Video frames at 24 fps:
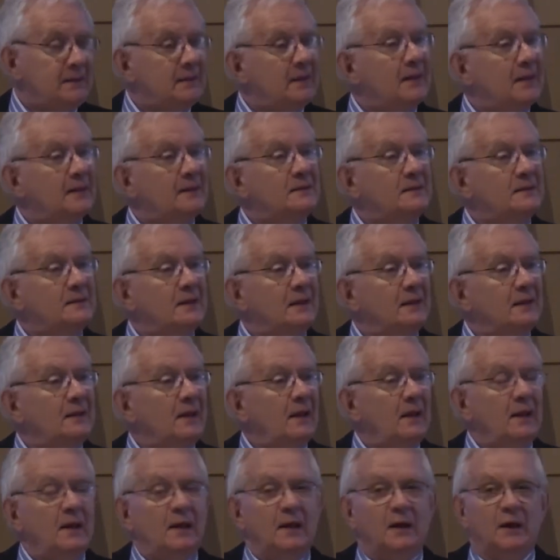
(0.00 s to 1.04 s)
I said,
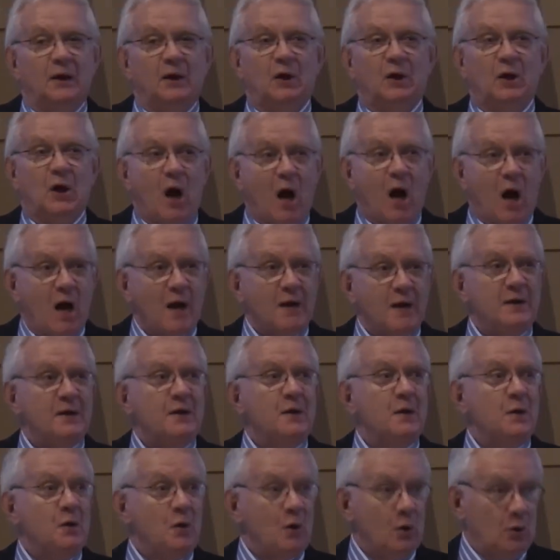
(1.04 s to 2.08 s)

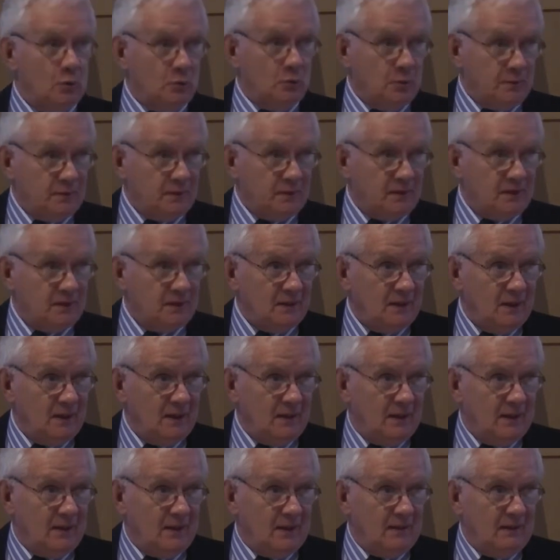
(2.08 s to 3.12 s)
God knows.
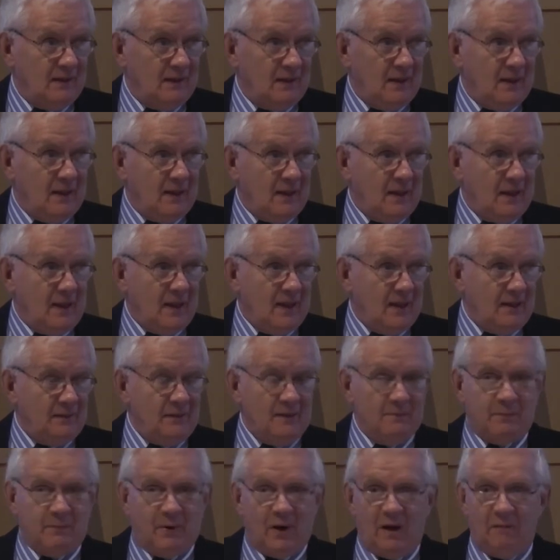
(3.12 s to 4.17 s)
And
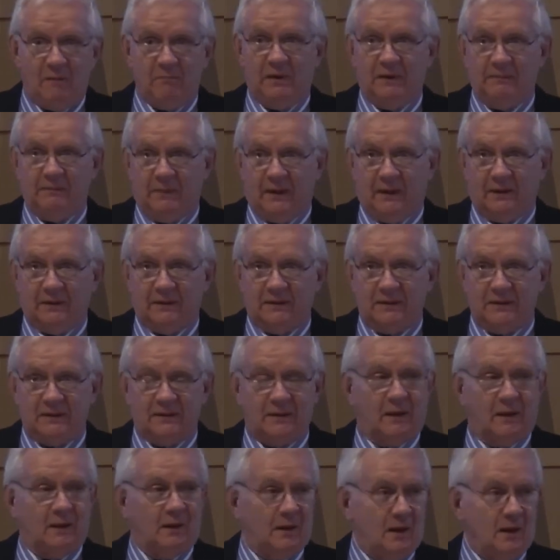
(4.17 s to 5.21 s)
the problem is
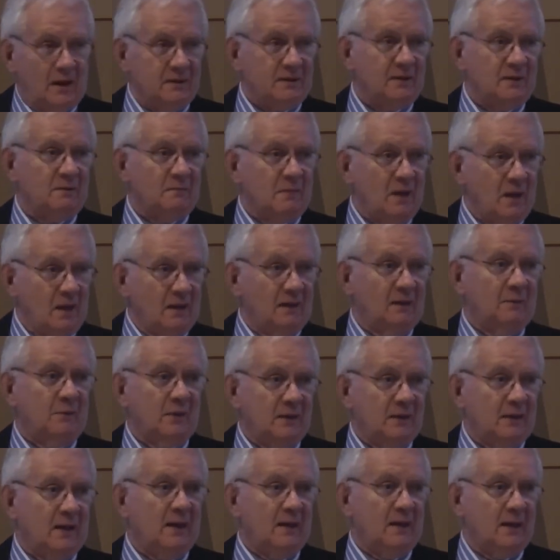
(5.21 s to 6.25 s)
that Allah subhanahu wa
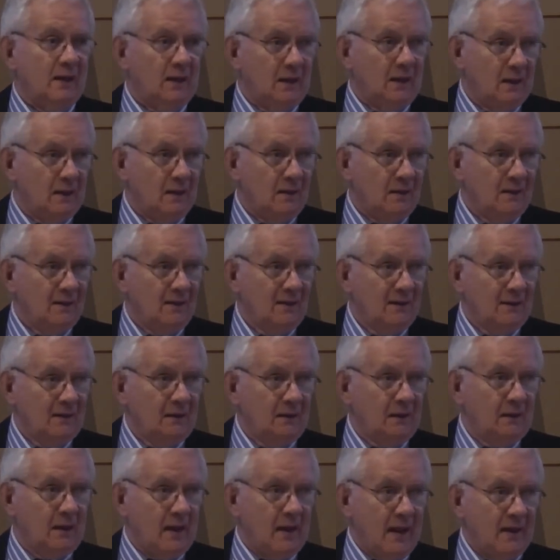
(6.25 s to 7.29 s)
ta'ala
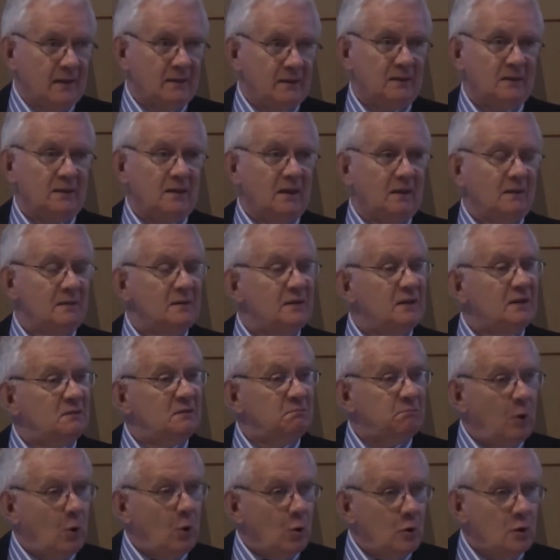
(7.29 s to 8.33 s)
last
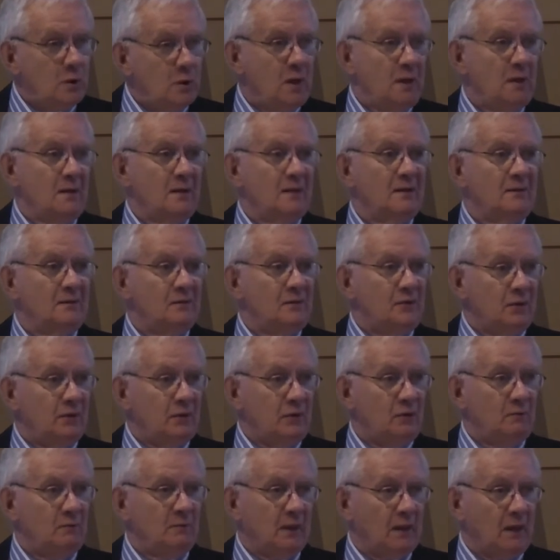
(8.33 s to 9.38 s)
spoke to
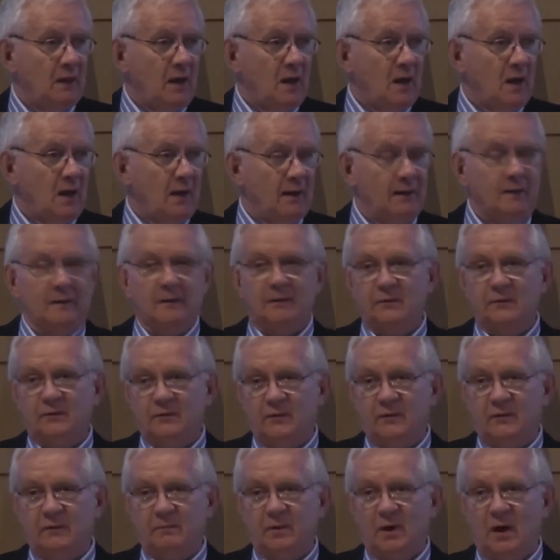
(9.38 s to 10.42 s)
humankind
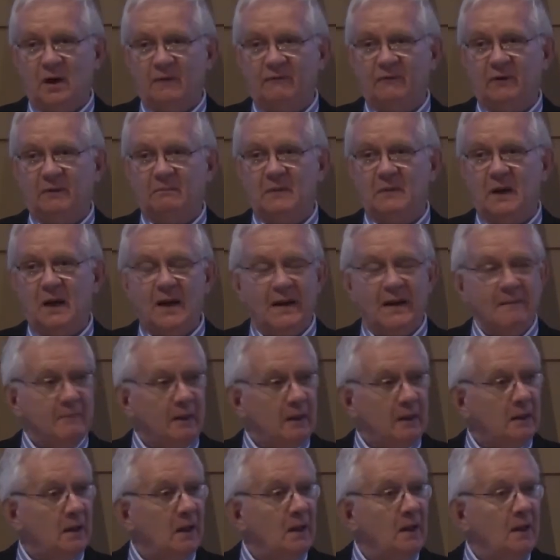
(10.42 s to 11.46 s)
through the Prophet
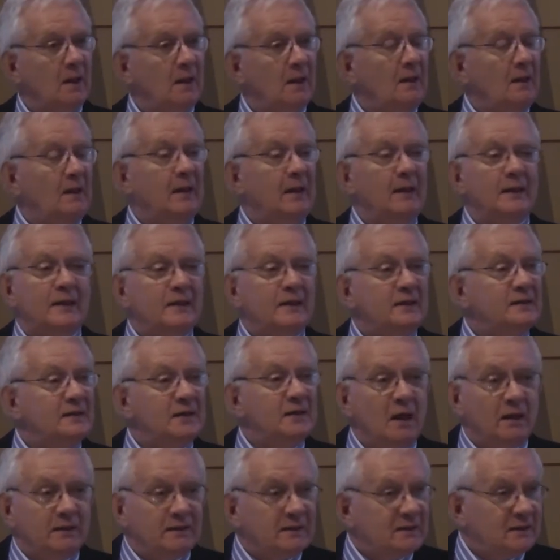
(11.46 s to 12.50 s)
Muhammad, and he's
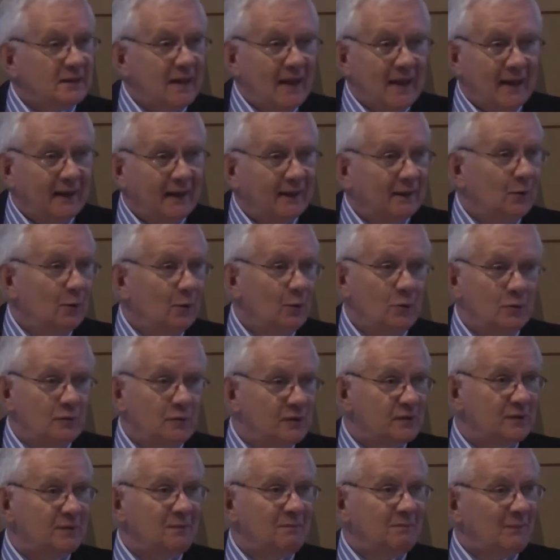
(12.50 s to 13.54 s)
not saying
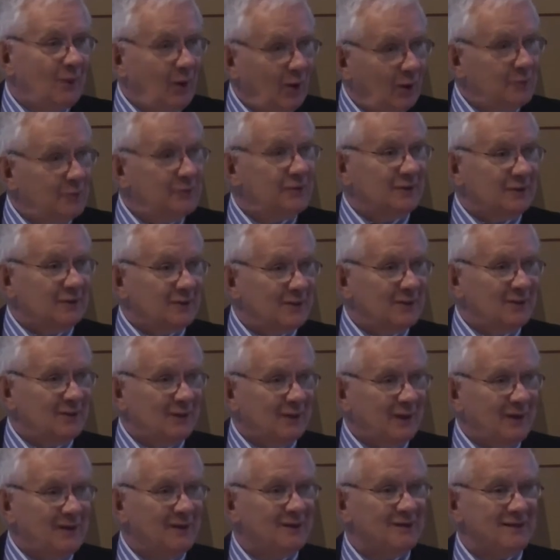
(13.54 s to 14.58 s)
who's closest
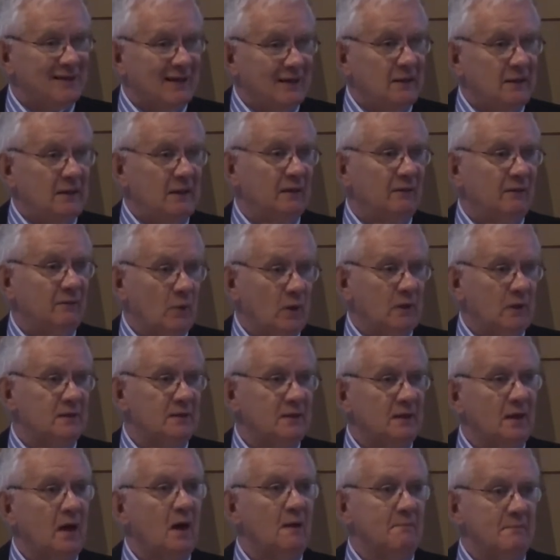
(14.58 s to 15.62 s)
to his idea of what
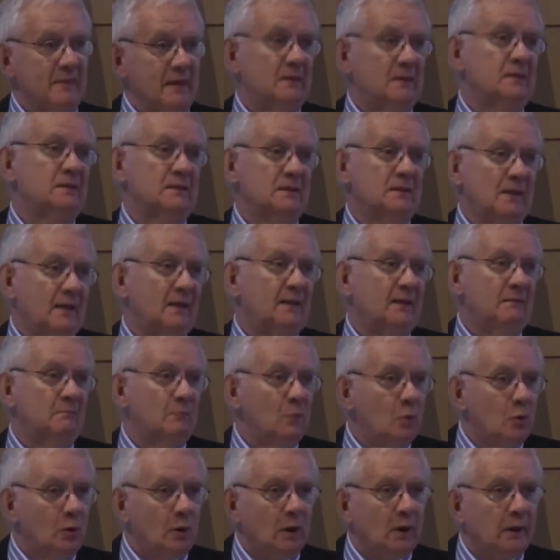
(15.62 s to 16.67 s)
Islam is
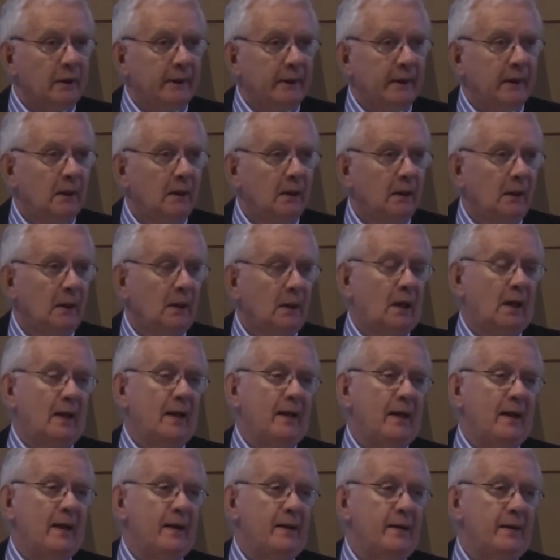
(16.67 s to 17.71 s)
anymore.
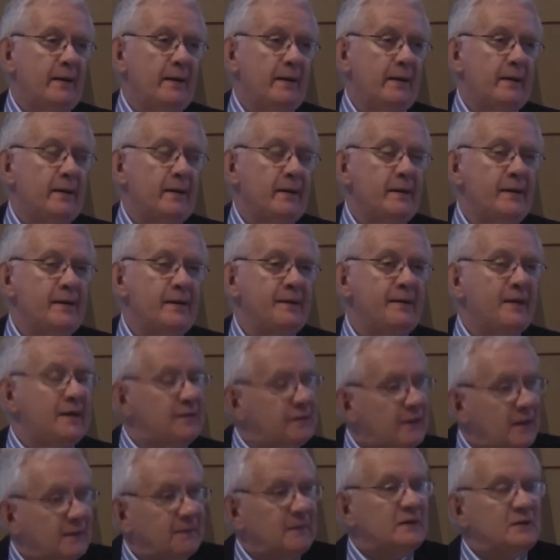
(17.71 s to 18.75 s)
And they
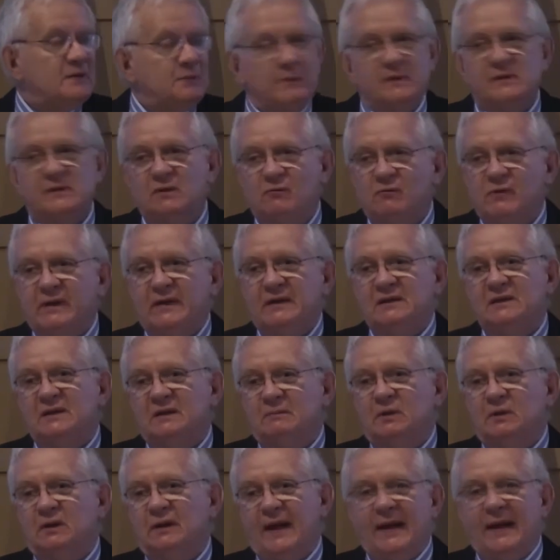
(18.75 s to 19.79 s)
thought this was a
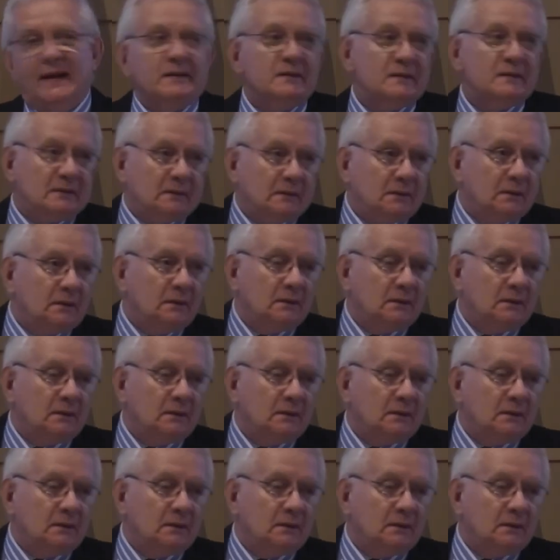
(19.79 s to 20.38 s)
reasonable answer.